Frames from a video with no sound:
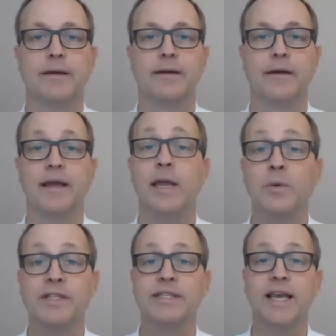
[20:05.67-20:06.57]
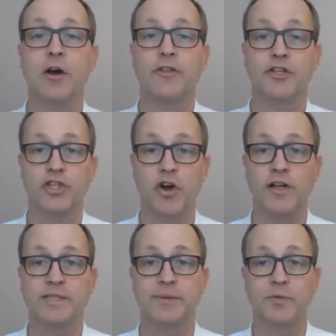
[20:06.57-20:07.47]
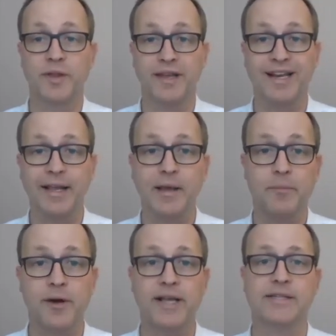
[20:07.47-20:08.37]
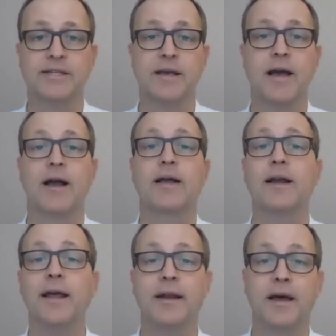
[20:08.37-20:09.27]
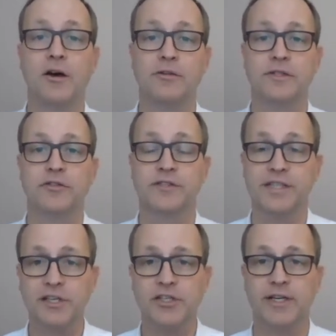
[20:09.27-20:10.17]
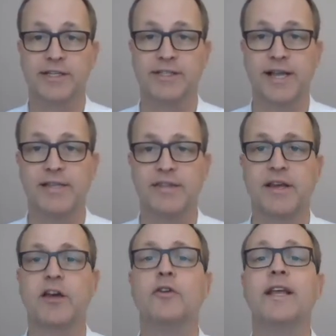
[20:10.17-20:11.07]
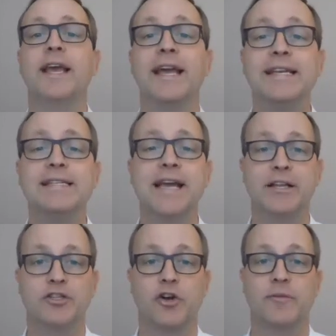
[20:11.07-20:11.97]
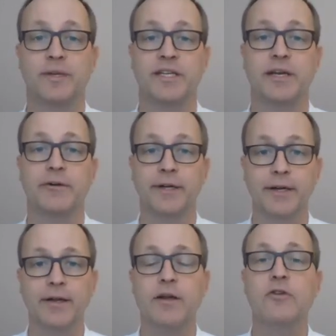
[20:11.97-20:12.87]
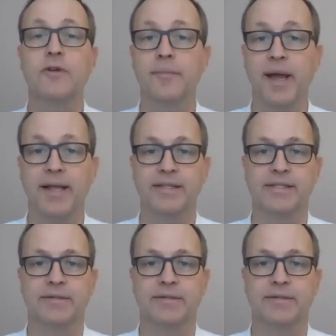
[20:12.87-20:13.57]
Here we see how the joints between the clinker bricks are cleared out to such an extent that only intact joint material remains.